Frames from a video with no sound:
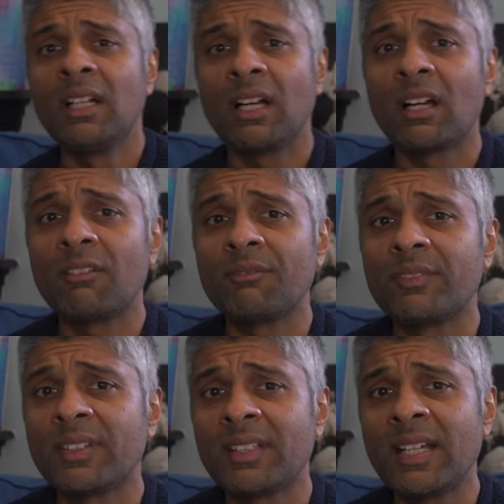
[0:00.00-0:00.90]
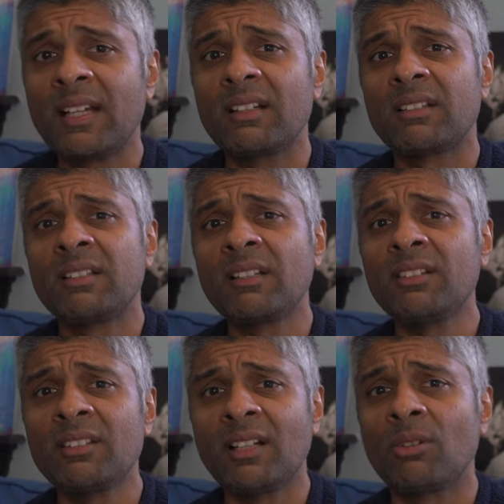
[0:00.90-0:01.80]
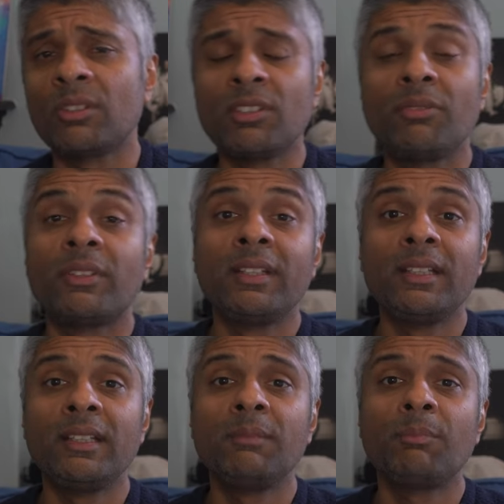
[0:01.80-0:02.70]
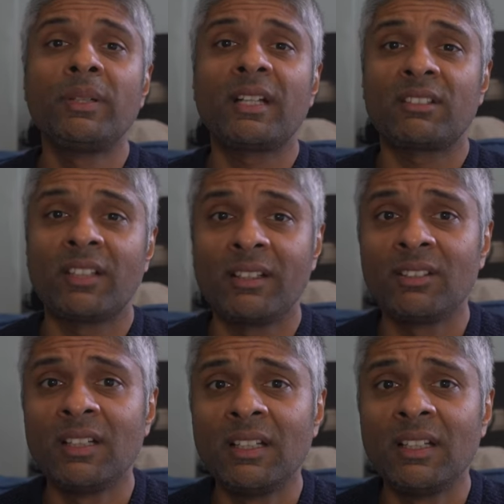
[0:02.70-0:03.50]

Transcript: um, that does sound as if the PX8